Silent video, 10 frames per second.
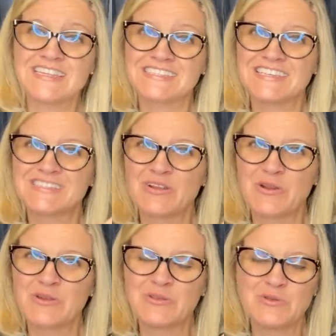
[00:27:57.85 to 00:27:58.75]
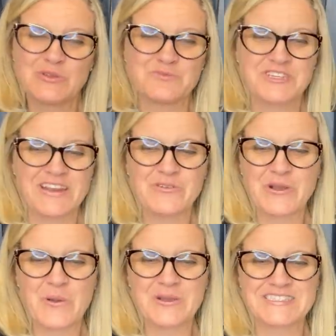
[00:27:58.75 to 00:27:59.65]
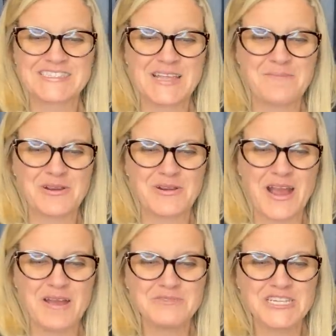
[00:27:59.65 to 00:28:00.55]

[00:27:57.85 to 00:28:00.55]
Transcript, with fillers: This is her YouTube channel. Go and sub her up.